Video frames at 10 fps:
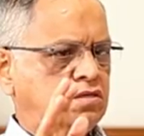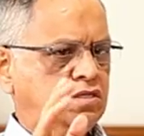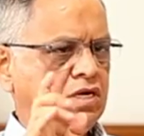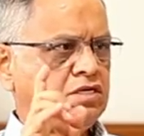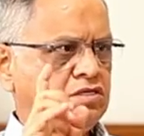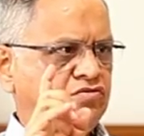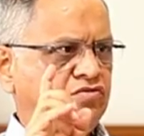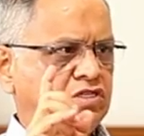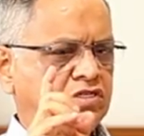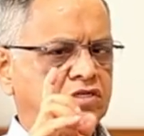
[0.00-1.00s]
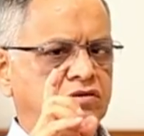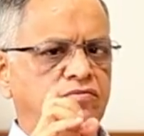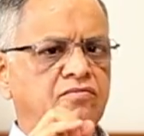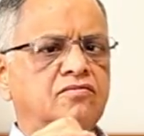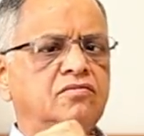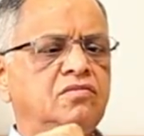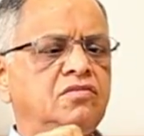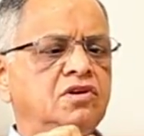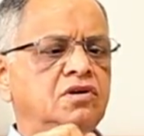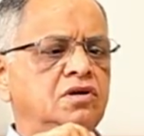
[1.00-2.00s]
That's first.
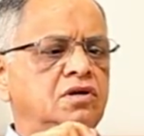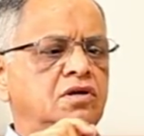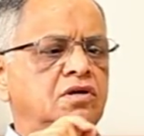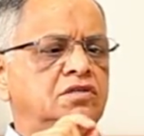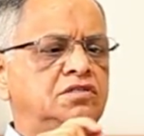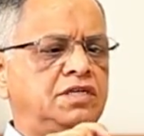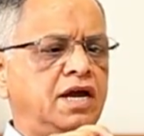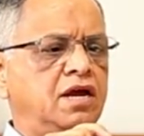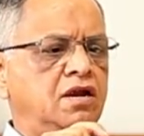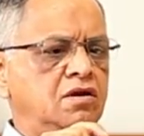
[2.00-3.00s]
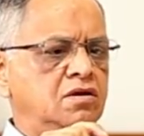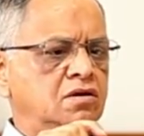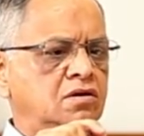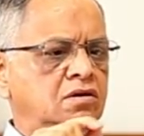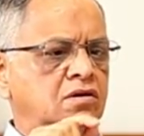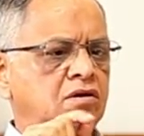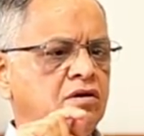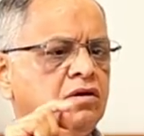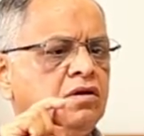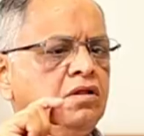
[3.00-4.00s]
Second,
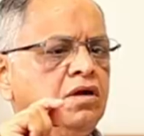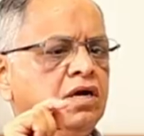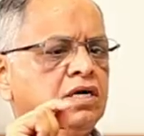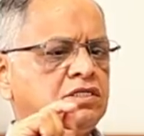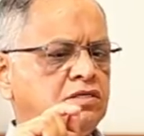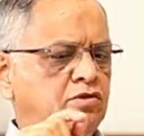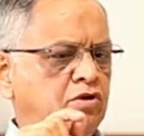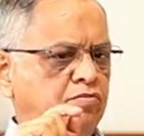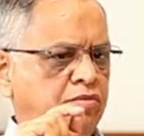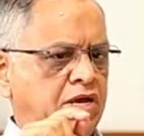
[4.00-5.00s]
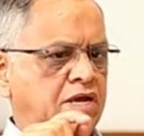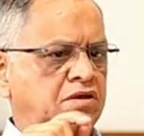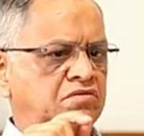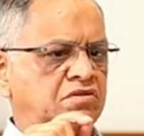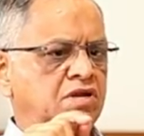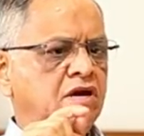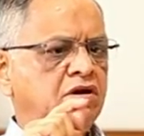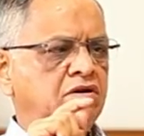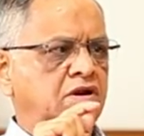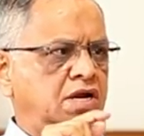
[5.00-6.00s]
the customer pays the
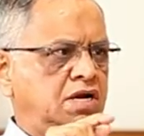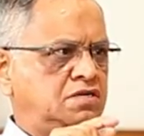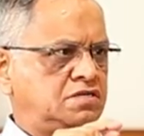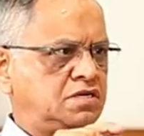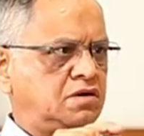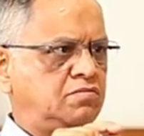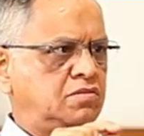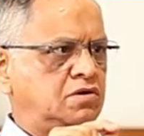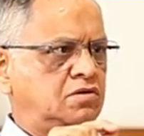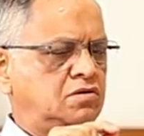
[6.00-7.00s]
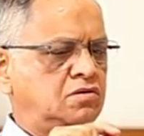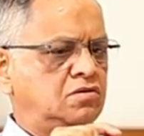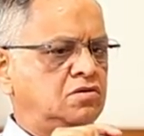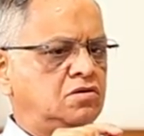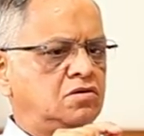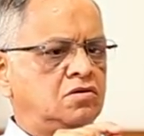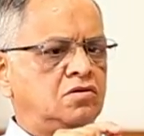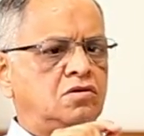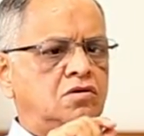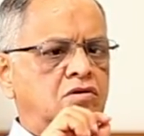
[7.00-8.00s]
agreed sum
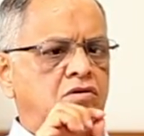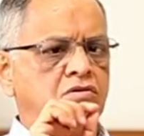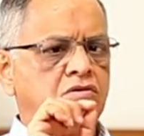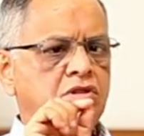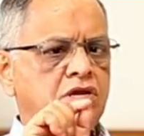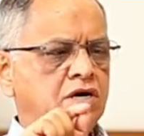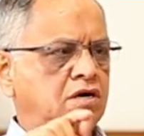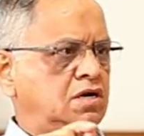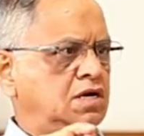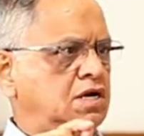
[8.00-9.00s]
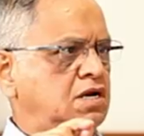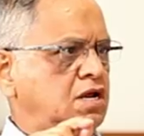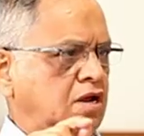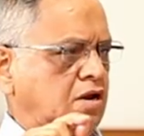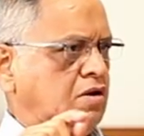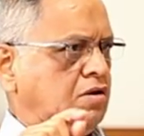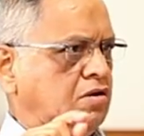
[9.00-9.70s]
on the agreed date